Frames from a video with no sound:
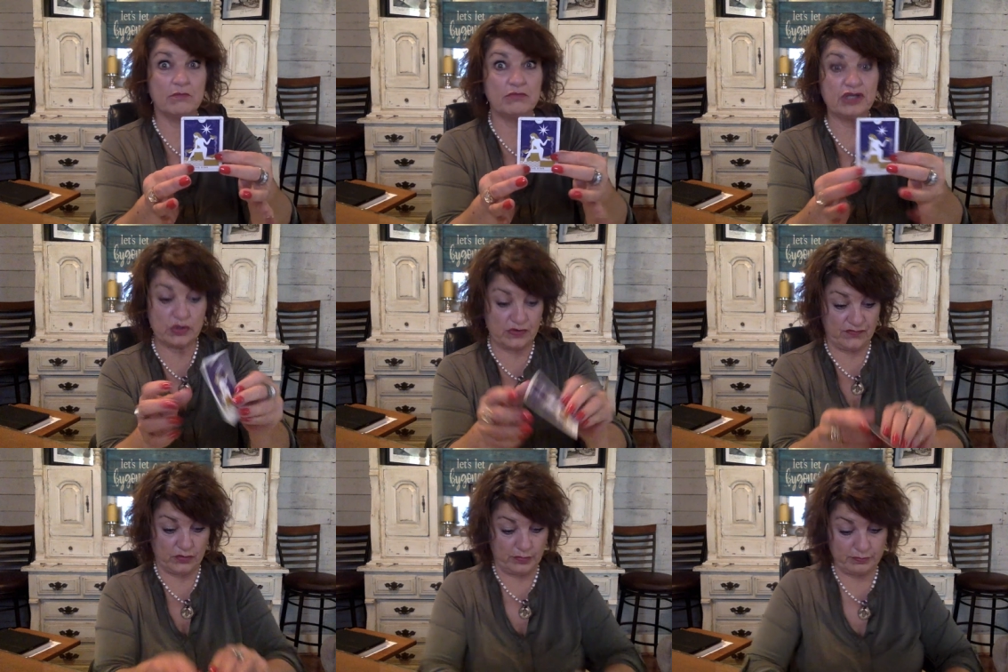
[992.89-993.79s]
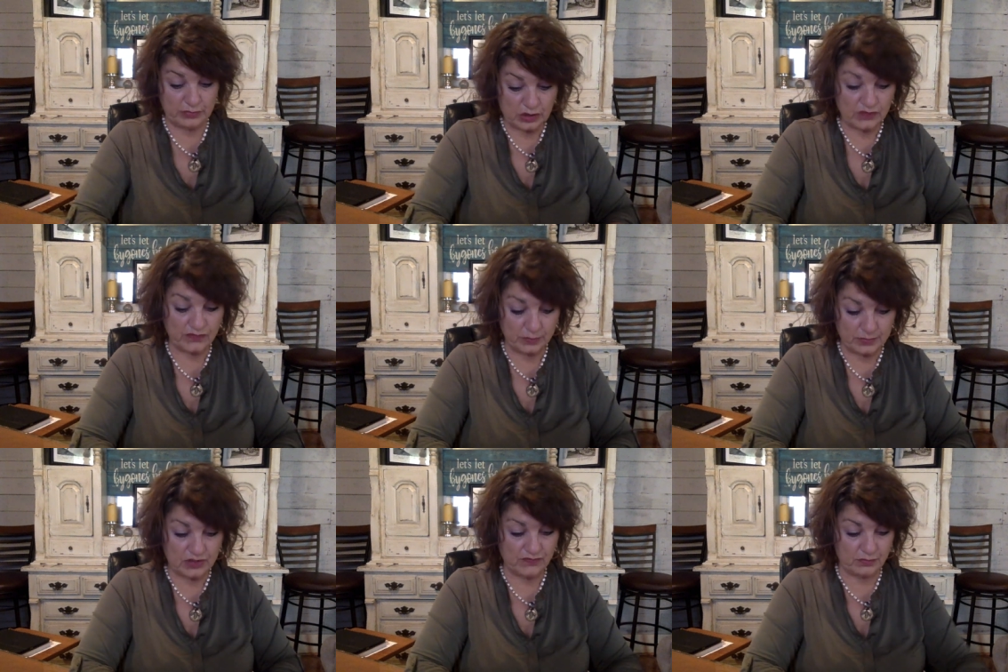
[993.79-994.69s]
Beautiful, beautiful,
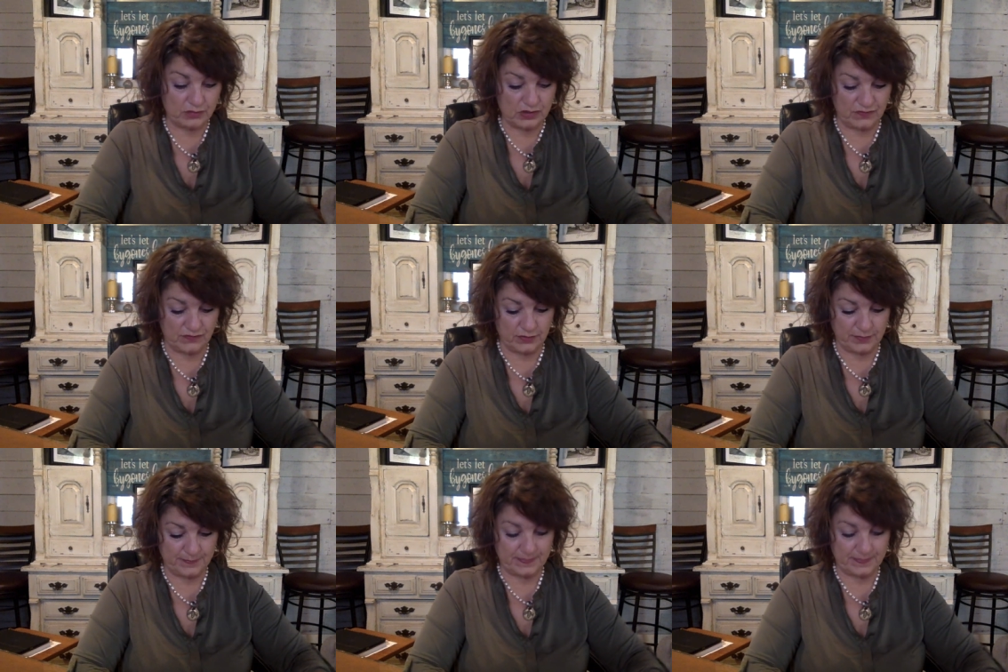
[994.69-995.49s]
beautiful, beautiful.